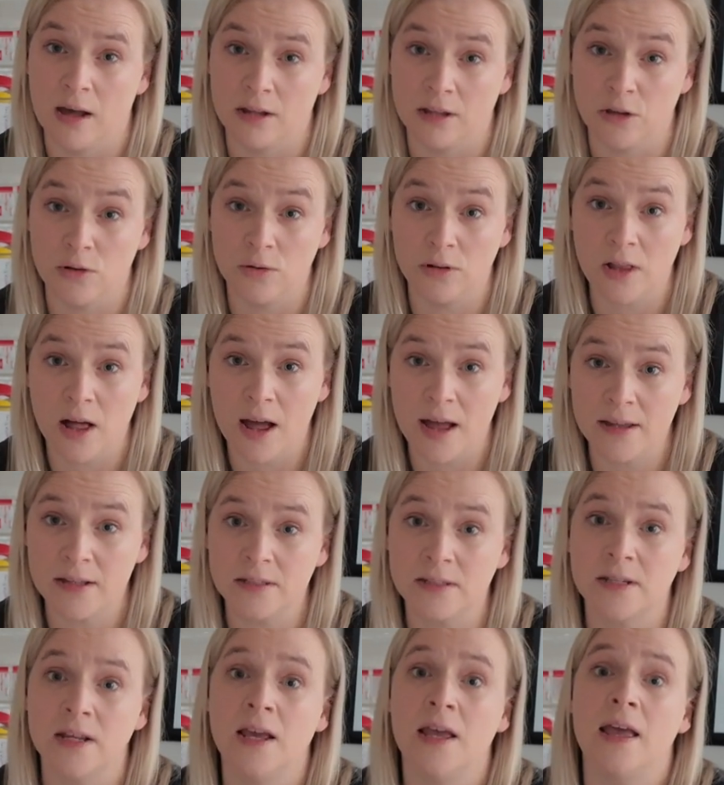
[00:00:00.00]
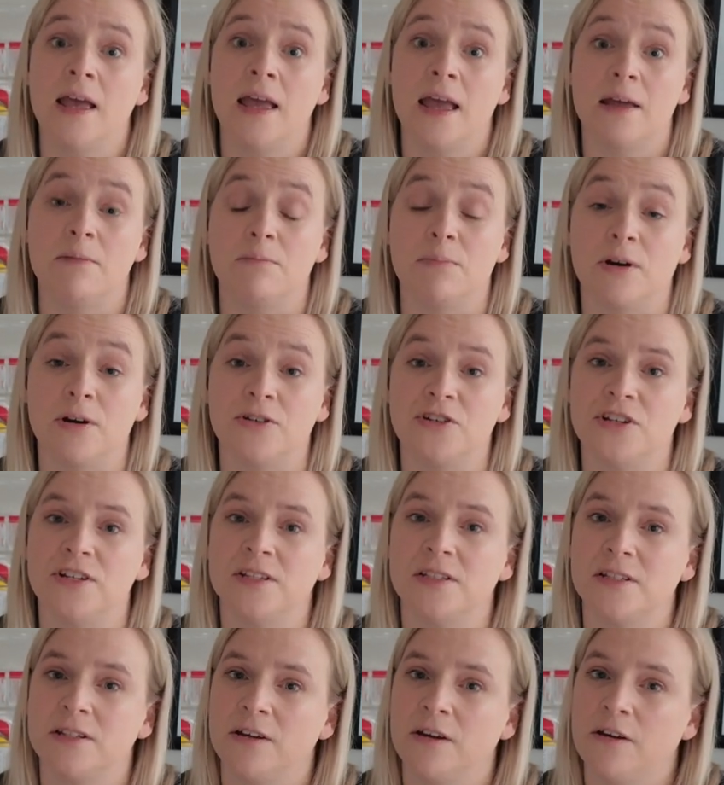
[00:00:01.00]
utilized and
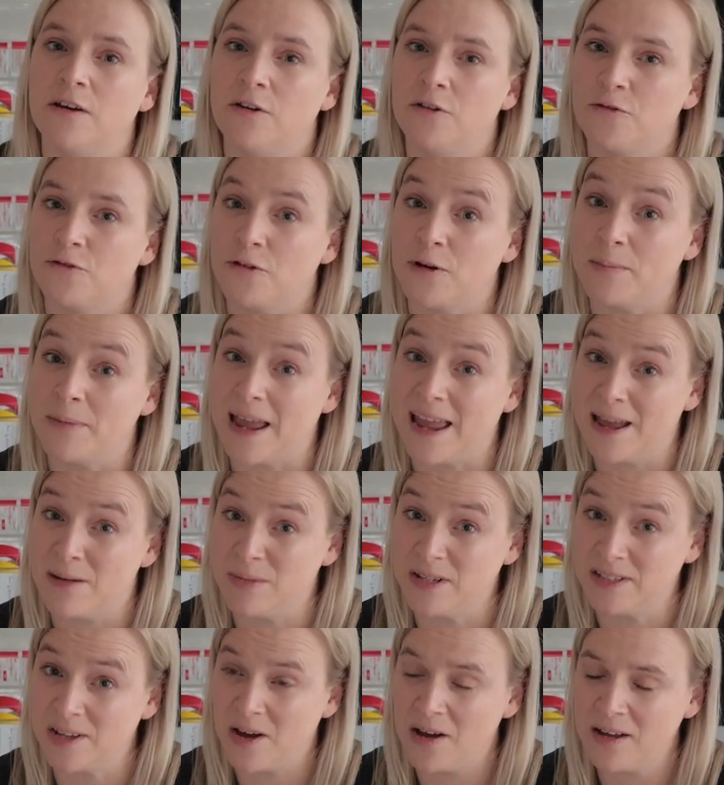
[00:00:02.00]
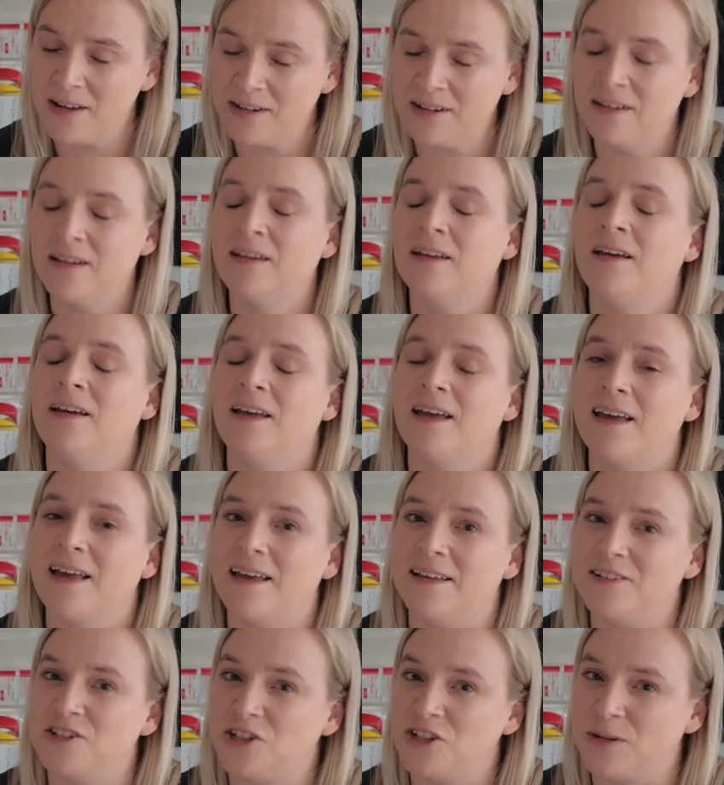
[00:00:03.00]
purchased from Amazon
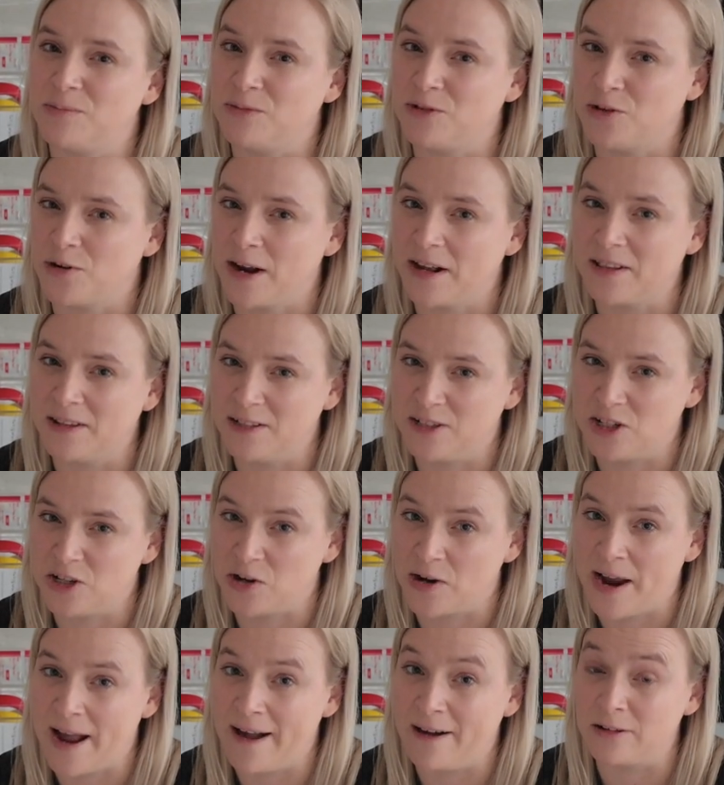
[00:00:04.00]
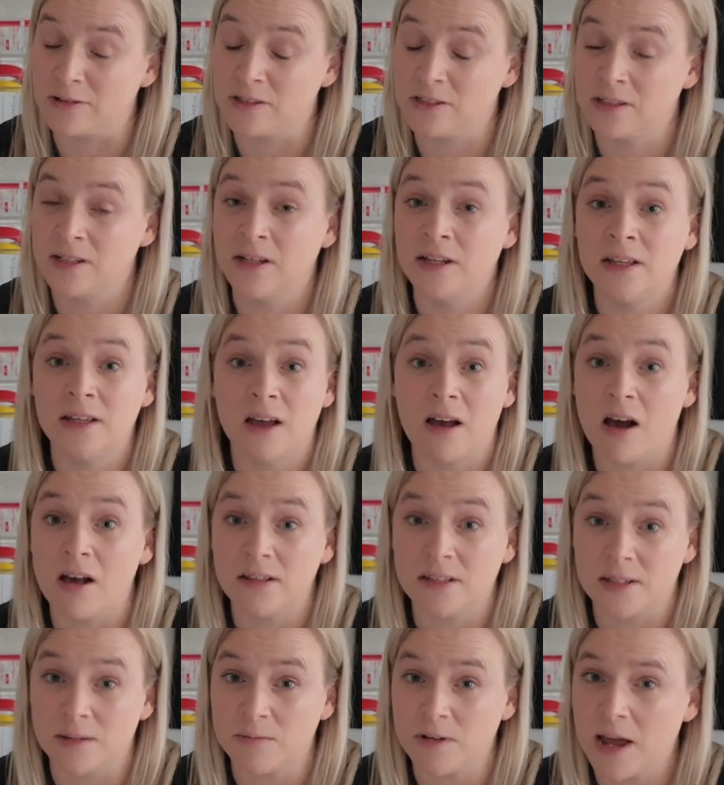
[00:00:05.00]
and shipped directly to your house,
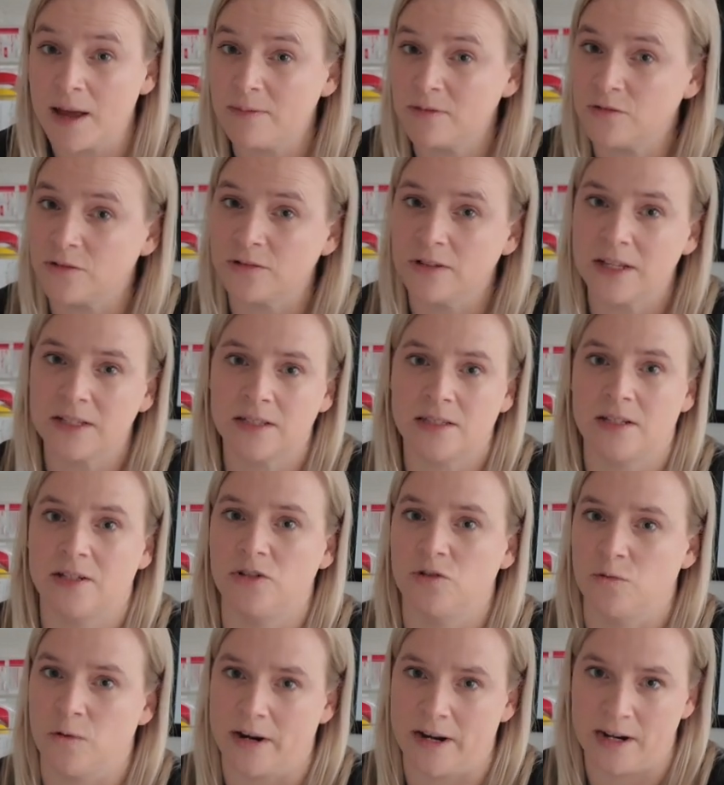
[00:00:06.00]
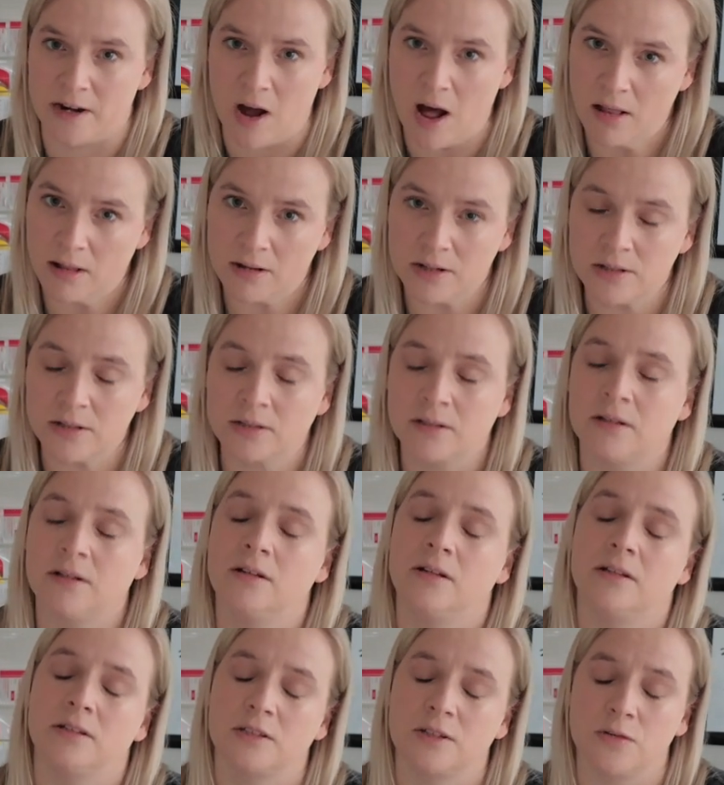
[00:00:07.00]
sometimes for less than $20.
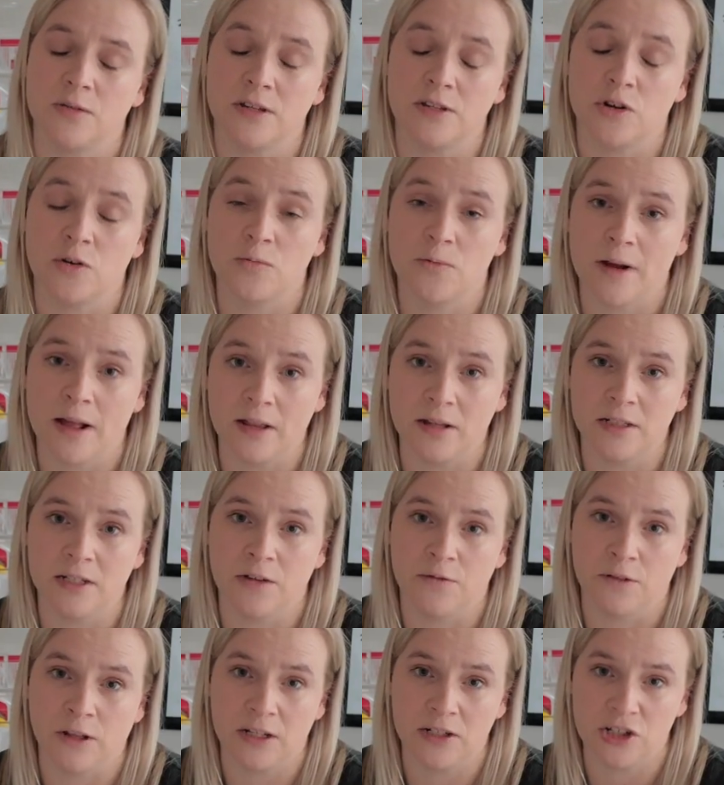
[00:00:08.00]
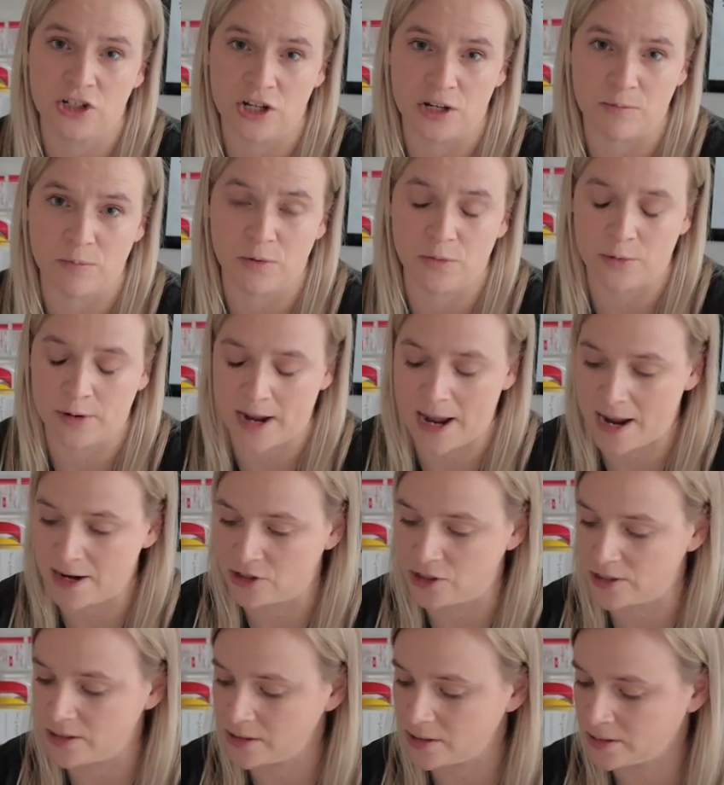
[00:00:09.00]
So these are relatively cheap
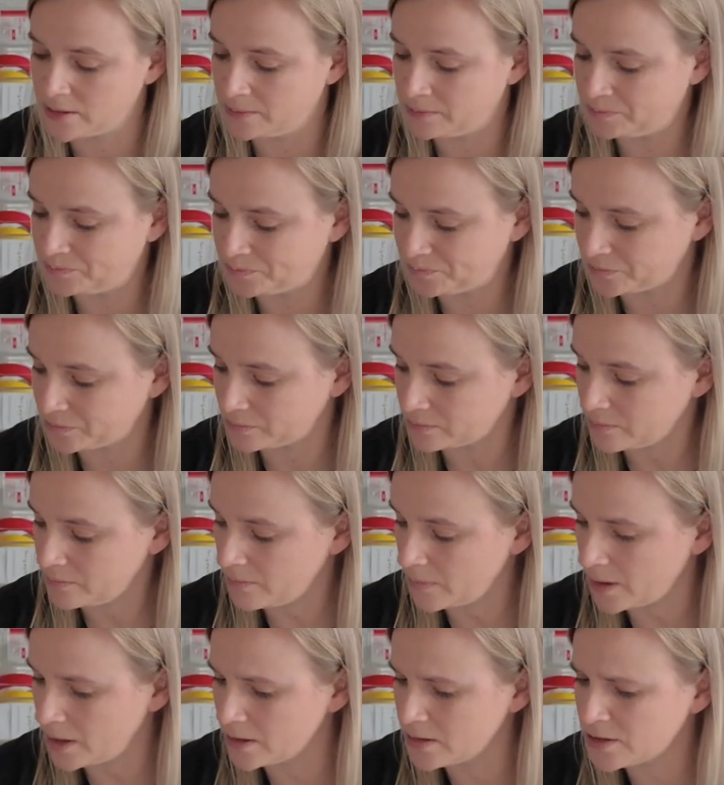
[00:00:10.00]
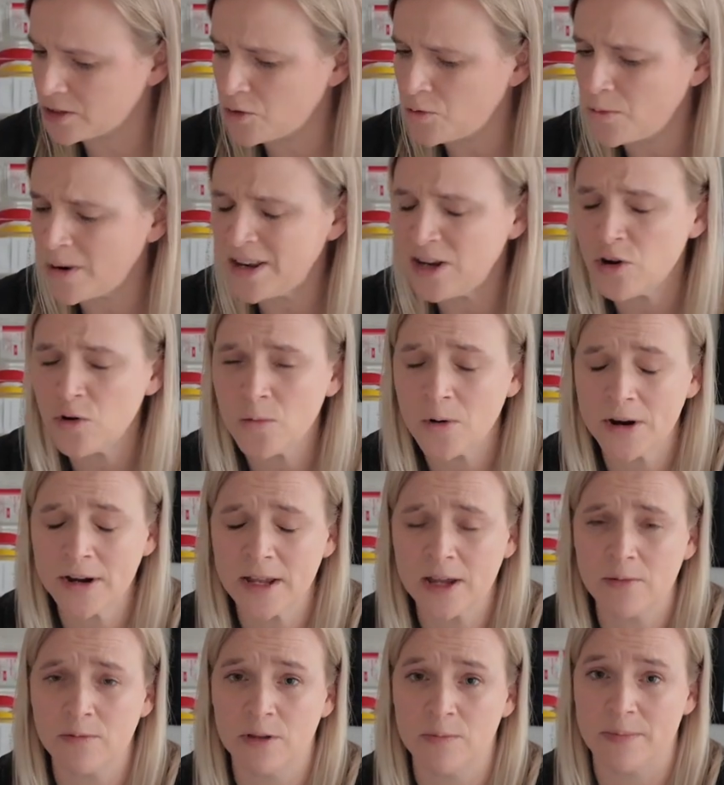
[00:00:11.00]
reagents. So when you're
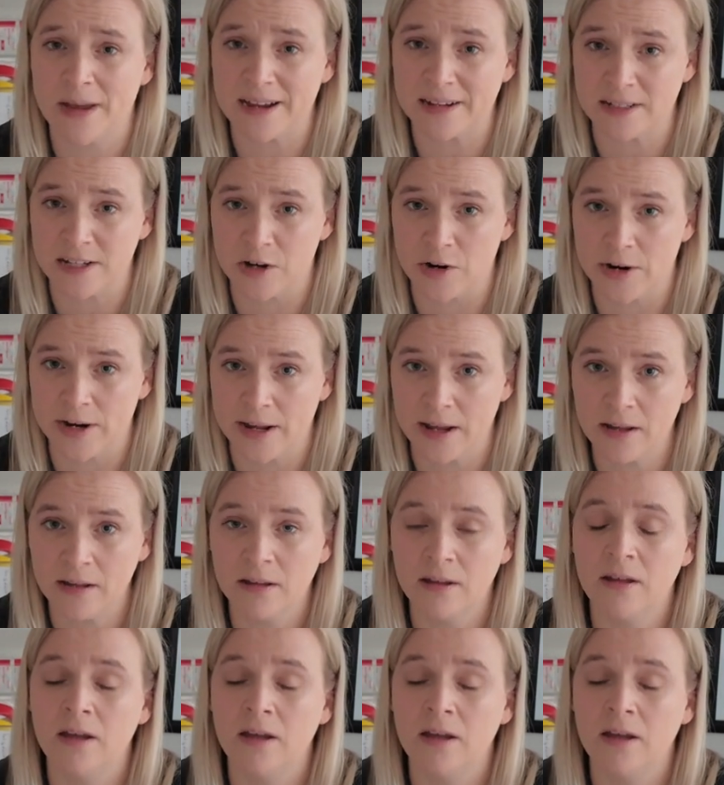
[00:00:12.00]
working with bacteria,